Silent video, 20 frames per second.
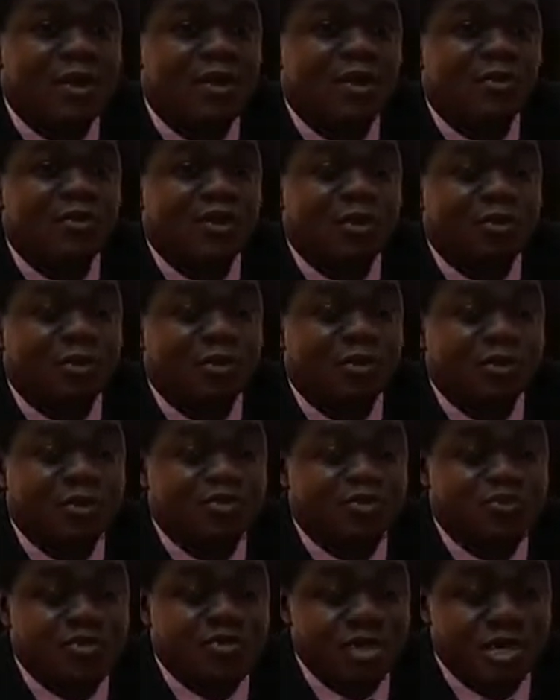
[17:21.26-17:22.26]
until
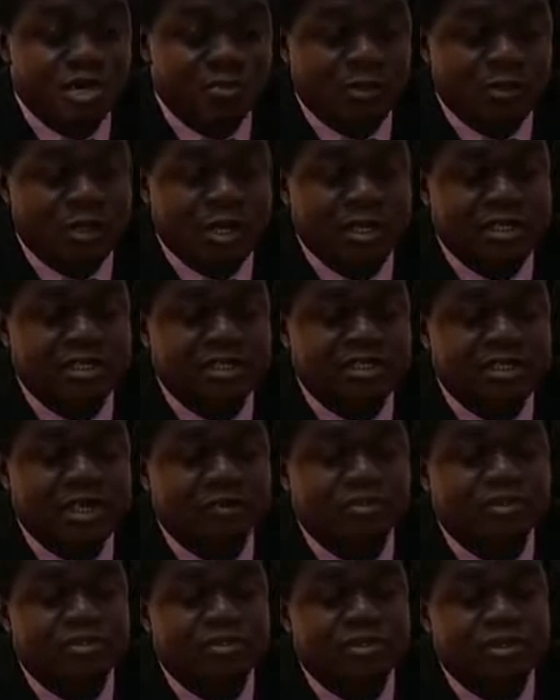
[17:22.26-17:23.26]
the real modalities
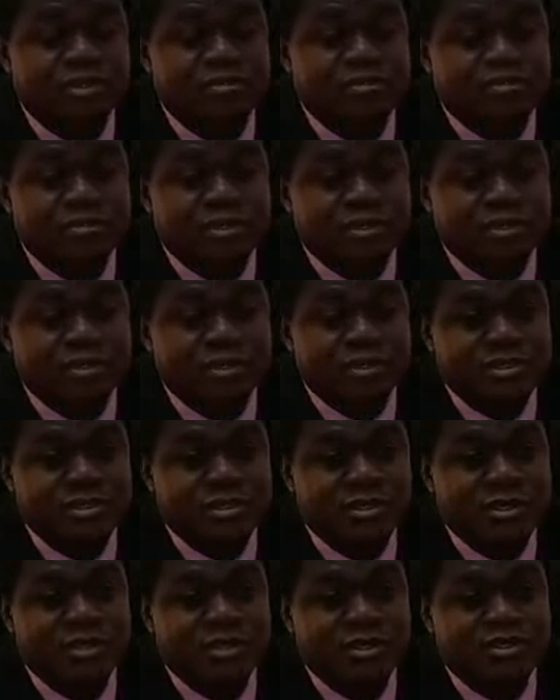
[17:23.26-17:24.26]
are put in place.
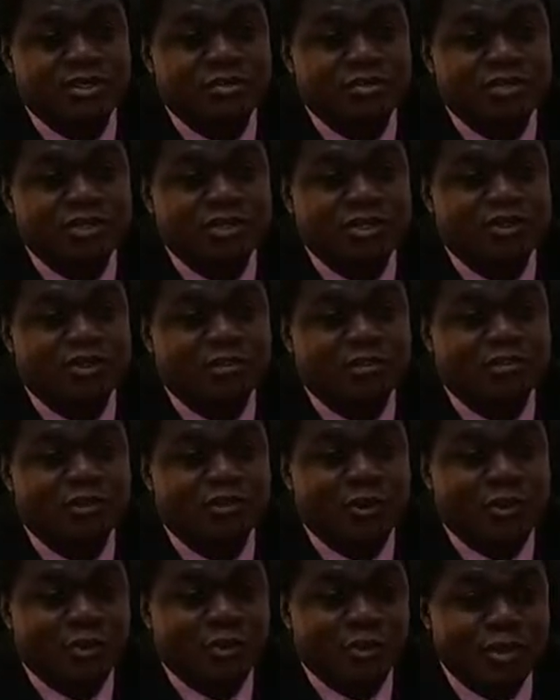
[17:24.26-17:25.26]
So these are some of
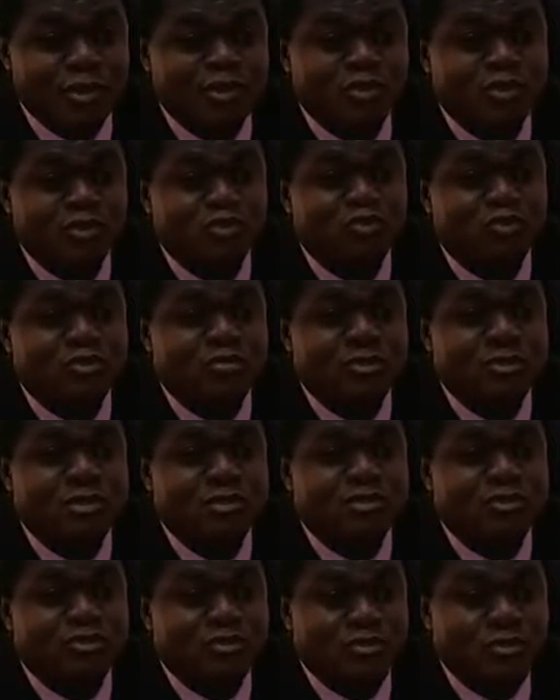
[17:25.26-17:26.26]
the recommendations we
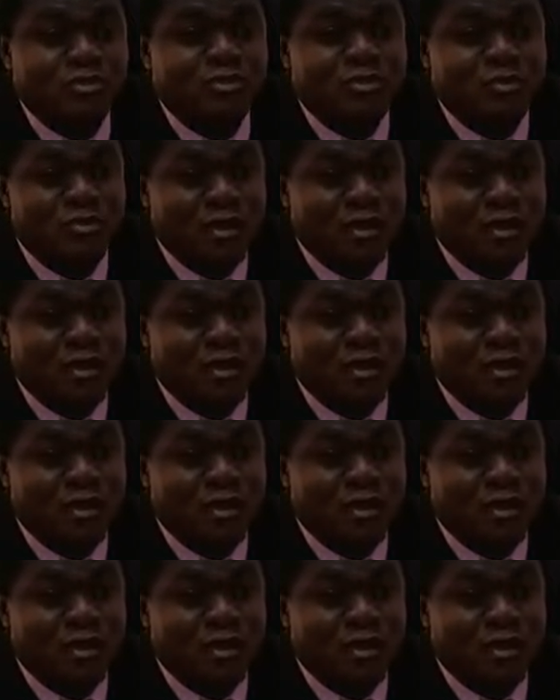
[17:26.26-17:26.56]
made to the